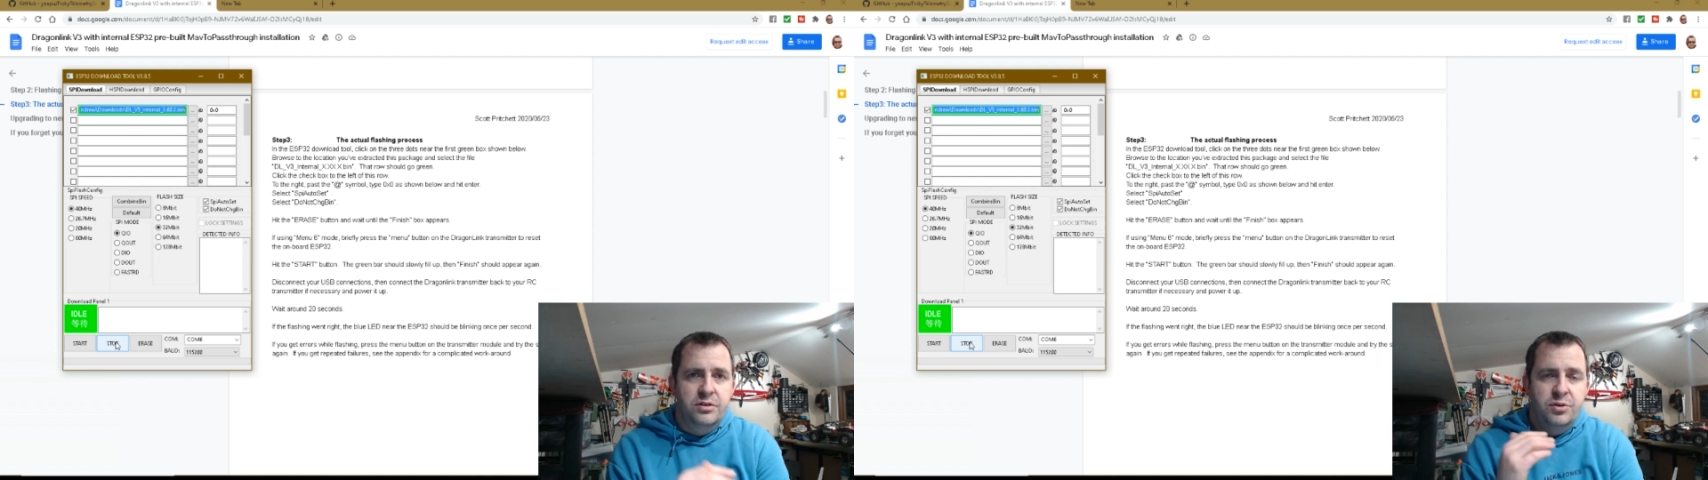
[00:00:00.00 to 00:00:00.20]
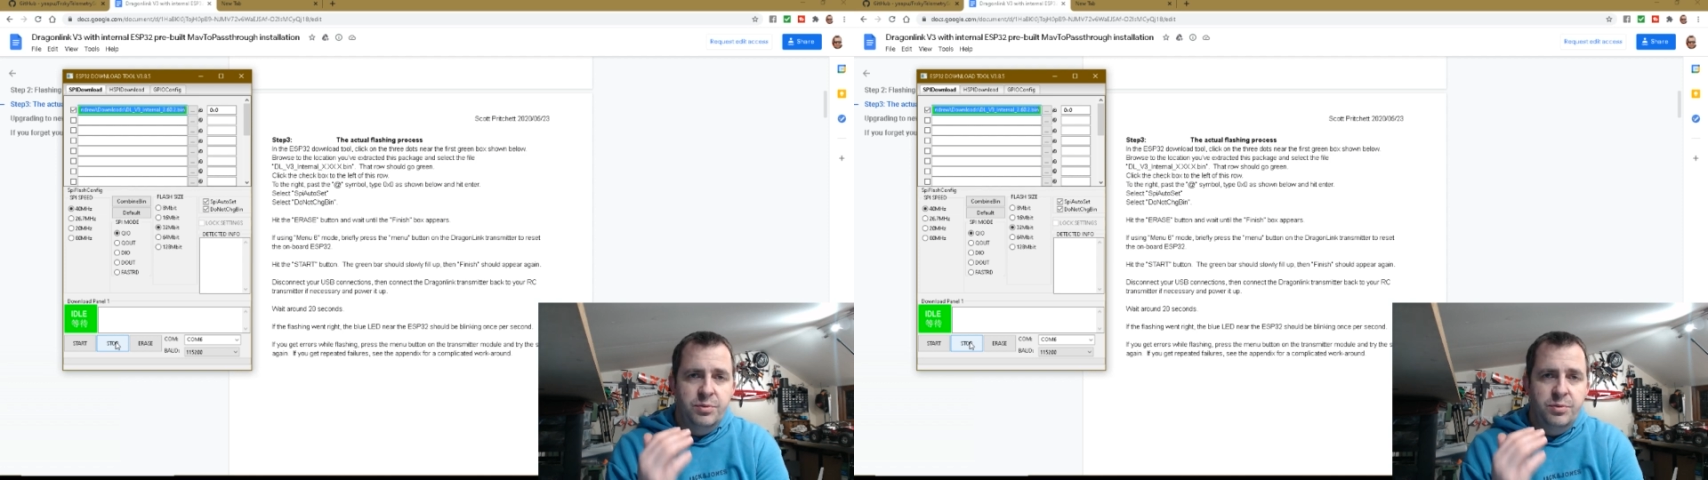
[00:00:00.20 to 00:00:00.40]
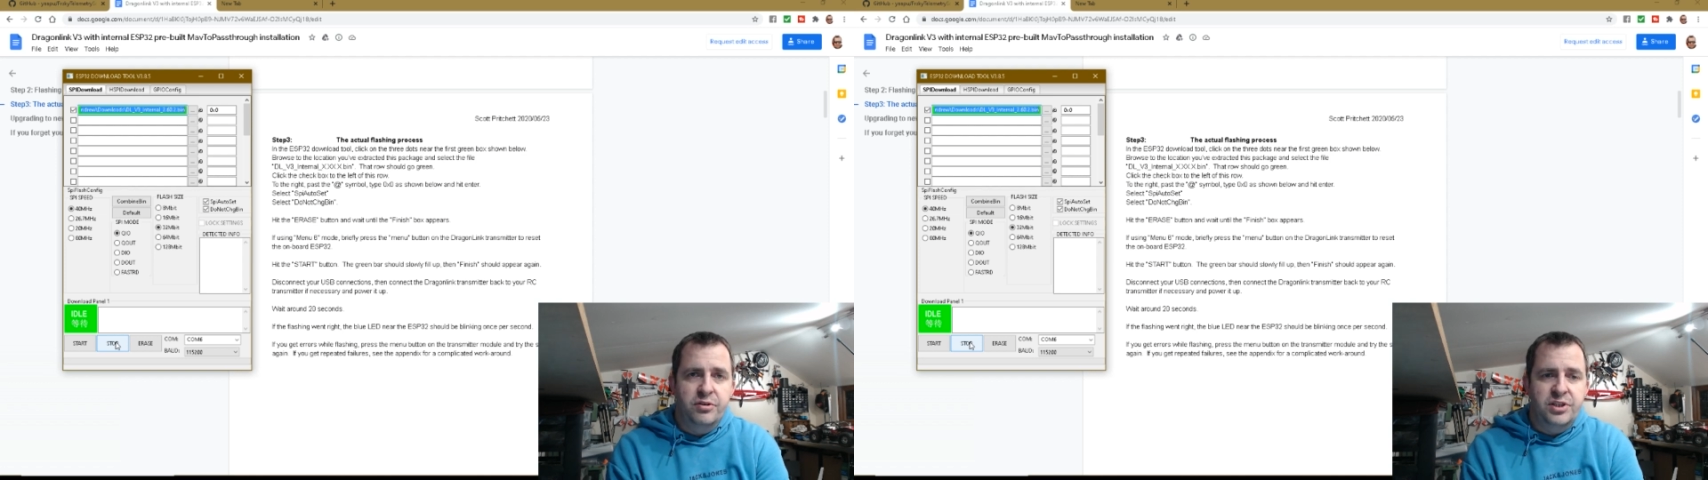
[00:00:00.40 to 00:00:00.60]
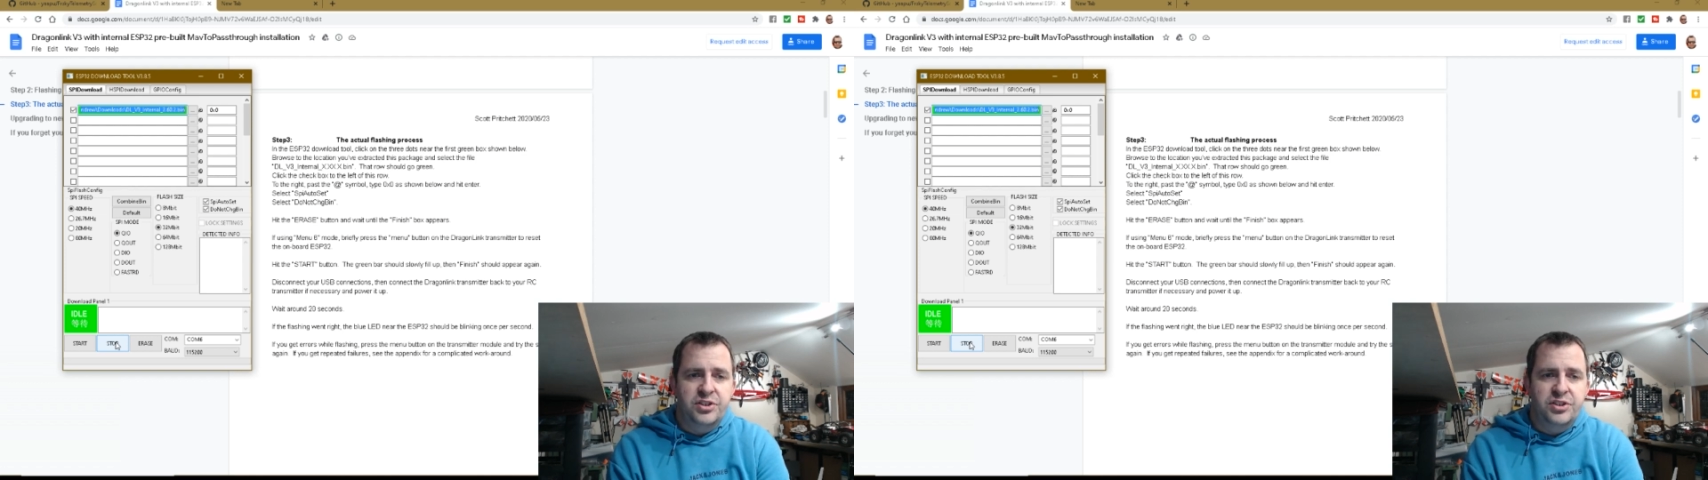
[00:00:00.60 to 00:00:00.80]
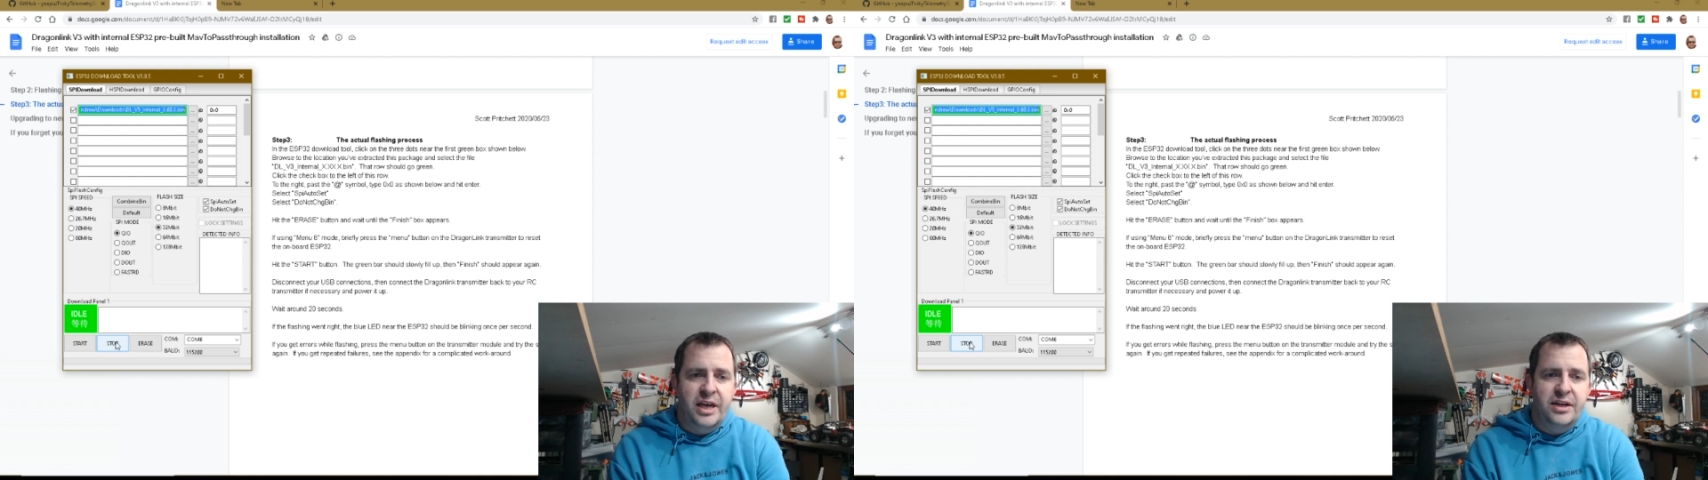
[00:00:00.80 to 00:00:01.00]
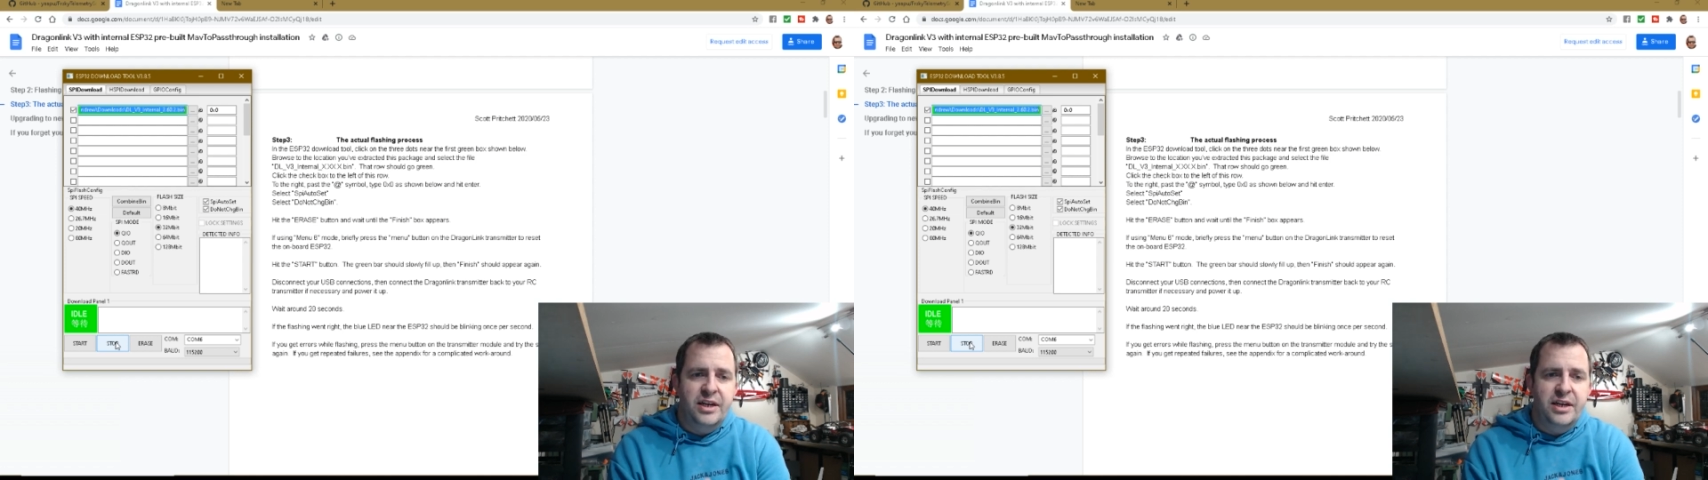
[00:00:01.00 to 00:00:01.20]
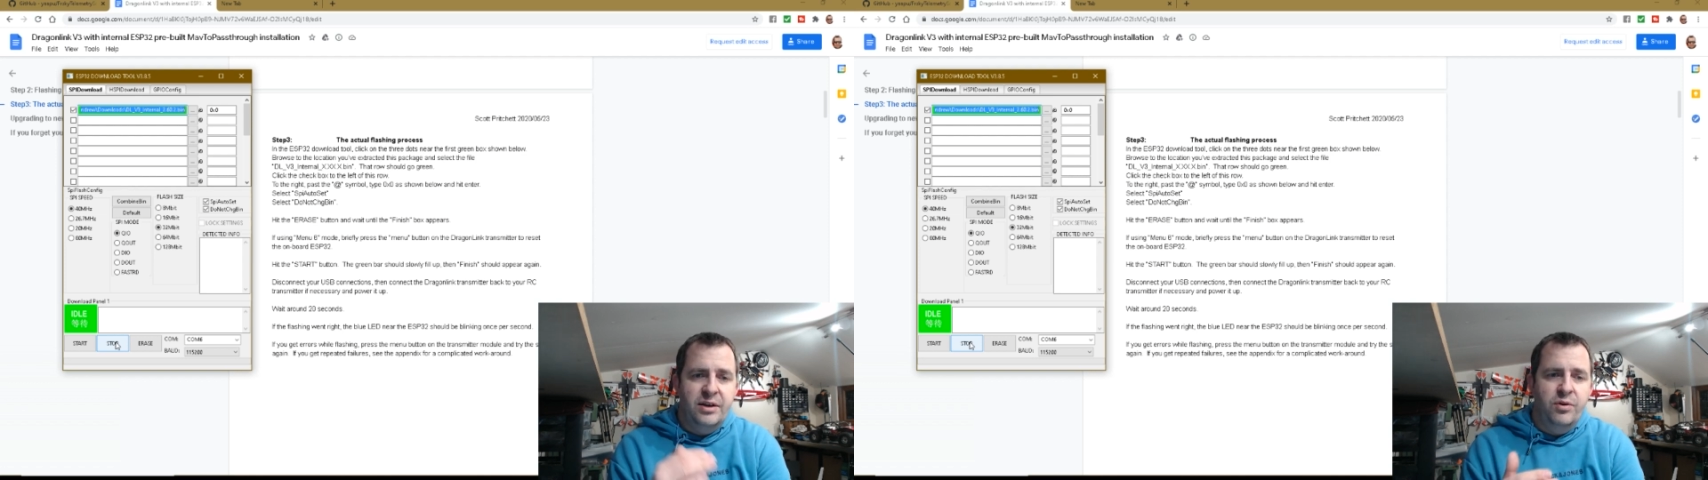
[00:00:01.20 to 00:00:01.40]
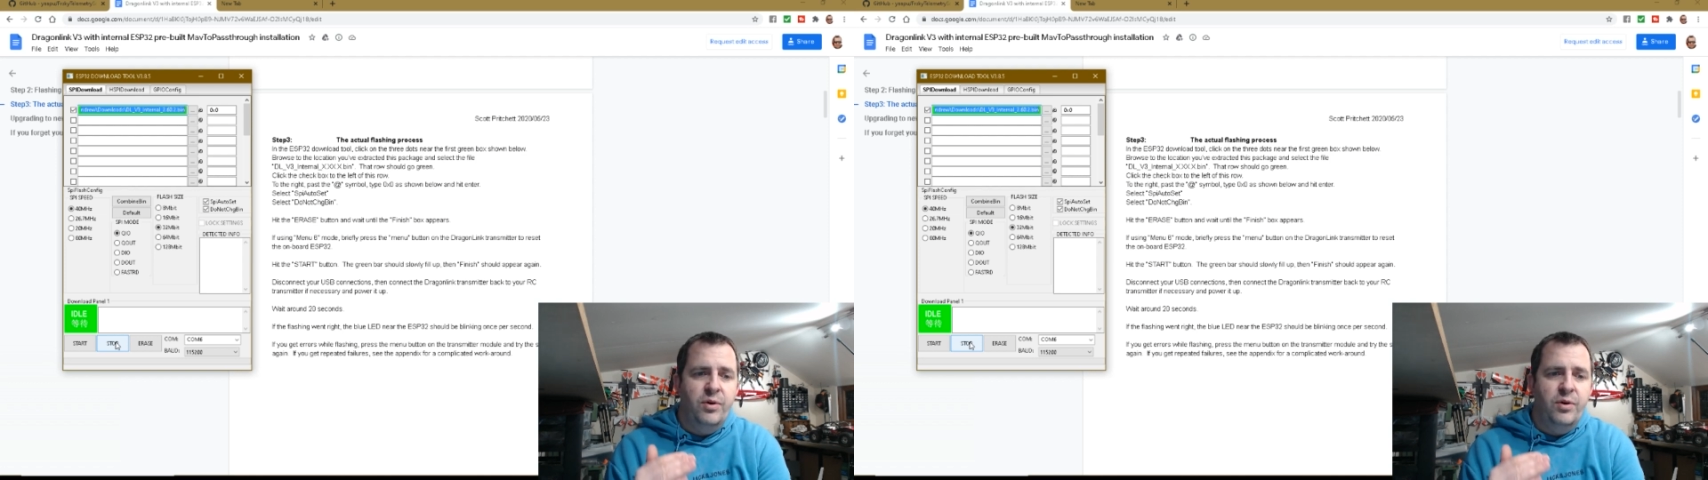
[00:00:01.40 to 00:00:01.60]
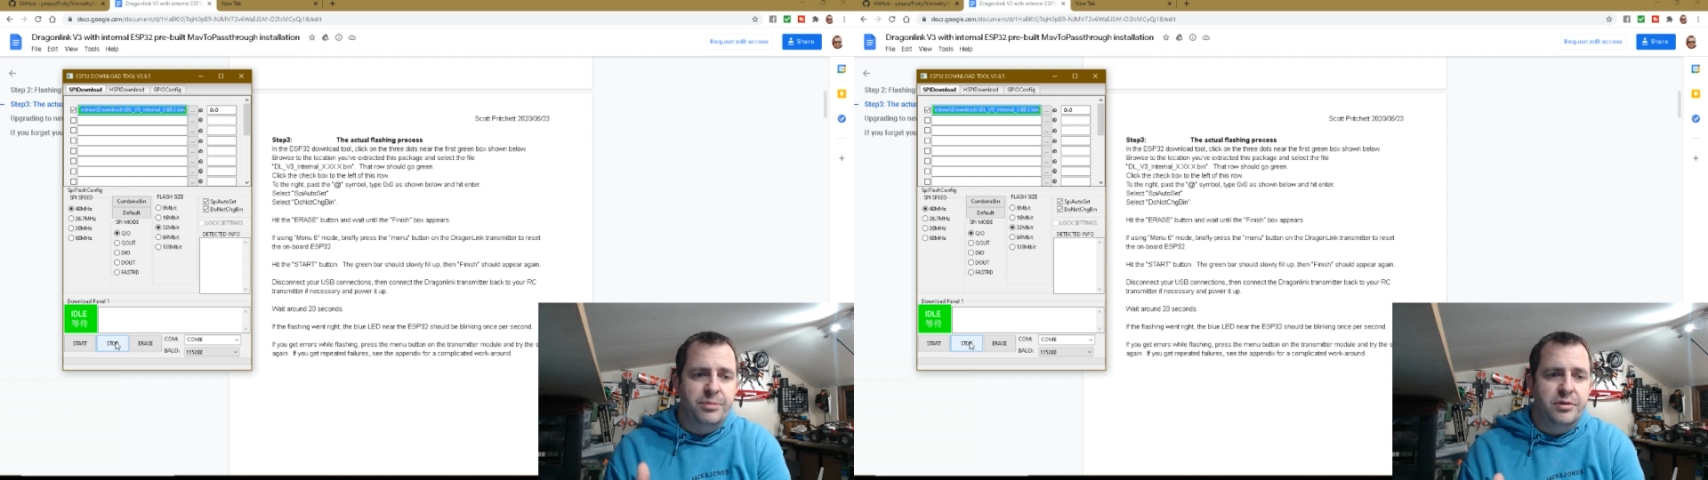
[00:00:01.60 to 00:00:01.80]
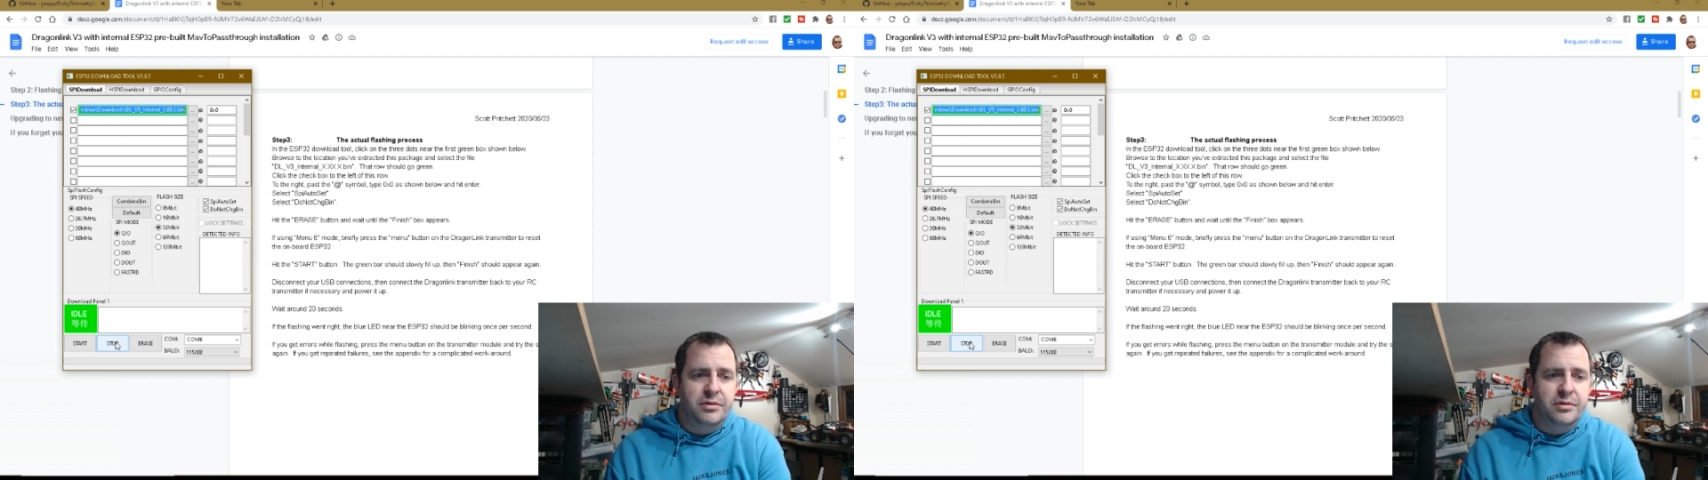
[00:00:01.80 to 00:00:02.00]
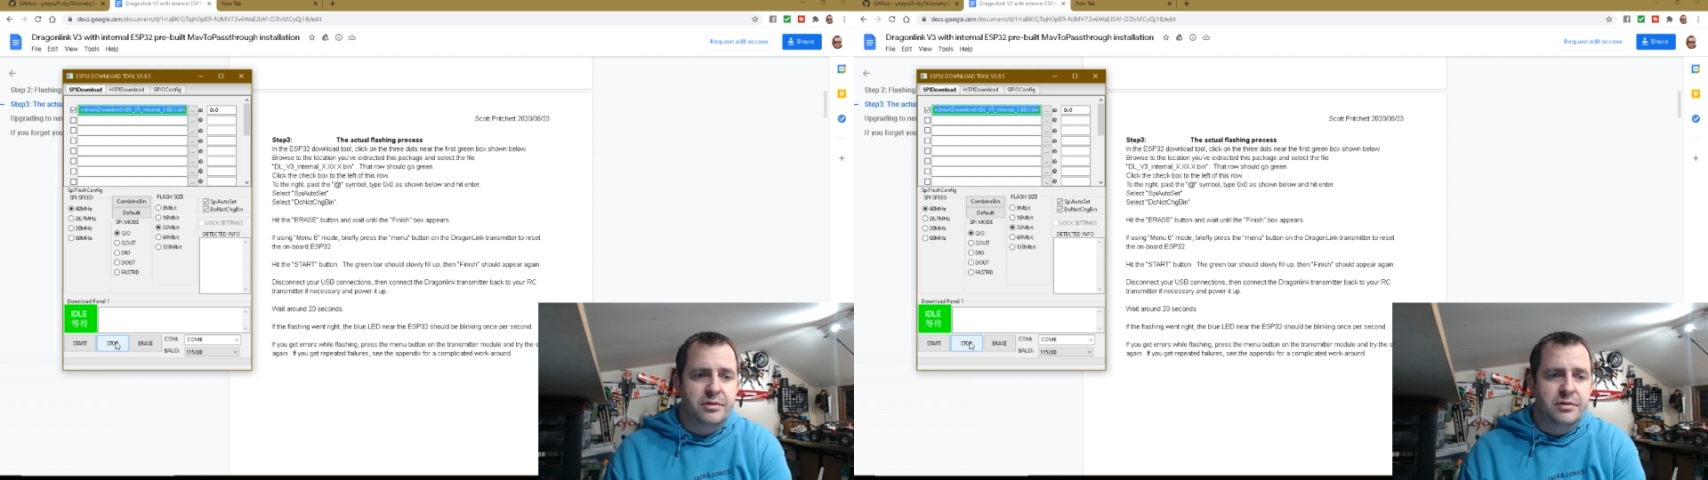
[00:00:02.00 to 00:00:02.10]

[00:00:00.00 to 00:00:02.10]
do the process again, it will happen.